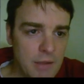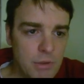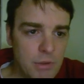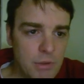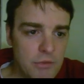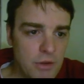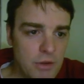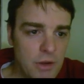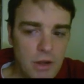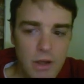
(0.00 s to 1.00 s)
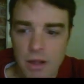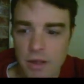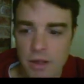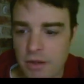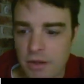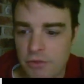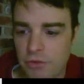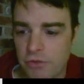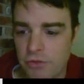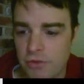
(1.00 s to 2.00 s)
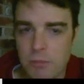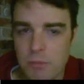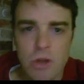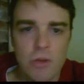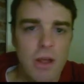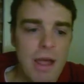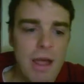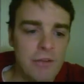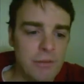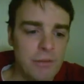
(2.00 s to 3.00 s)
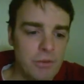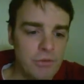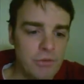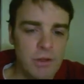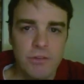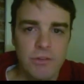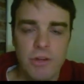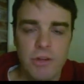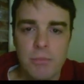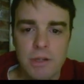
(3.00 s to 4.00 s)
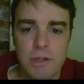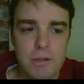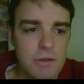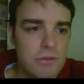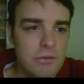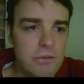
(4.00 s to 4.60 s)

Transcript: but uh, I, I think it's just the same. I'll, I'll add something to this video if it's not. But anyways,